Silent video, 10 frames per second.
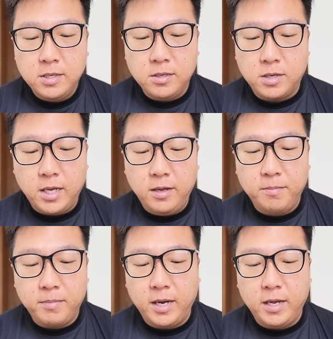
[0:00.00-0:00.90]

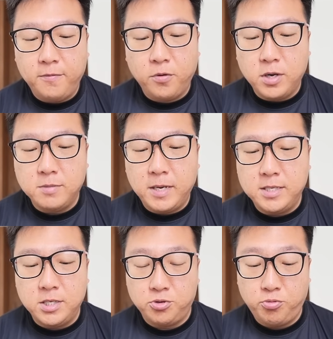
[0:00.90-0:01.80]
Okay, my Focus
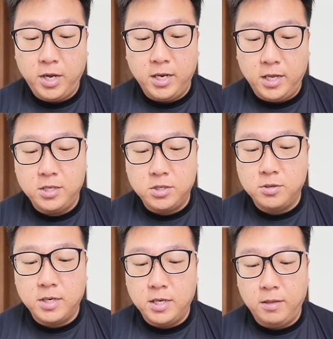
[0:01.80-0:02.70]
Blast is ready,
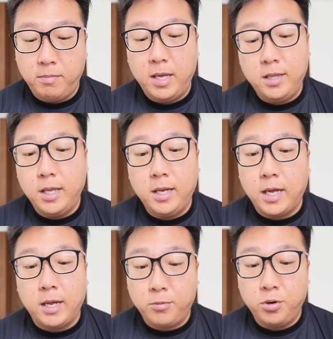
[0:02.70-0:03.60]
so he may think
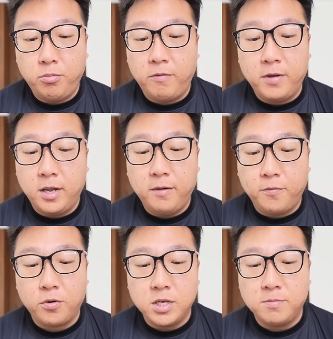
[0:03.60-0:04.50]
that I'm going with another
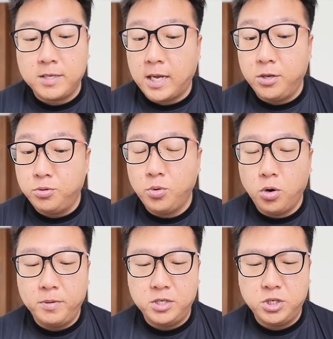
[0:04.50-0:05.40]
Focus Blast. I do
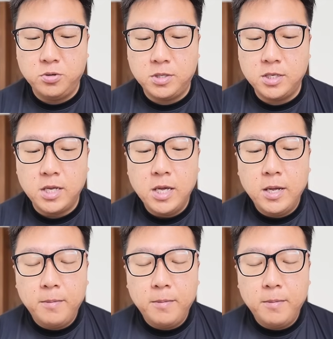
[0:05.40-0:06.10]
hope he shields this.